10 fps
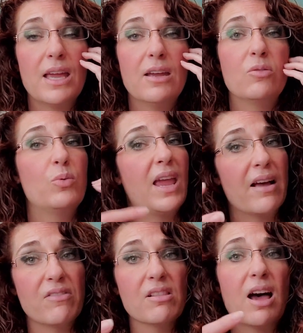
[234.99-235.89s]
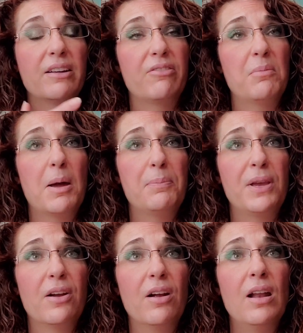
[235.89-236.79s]
and we have a lot of them up
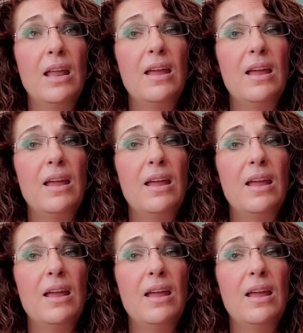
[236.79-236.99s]
here.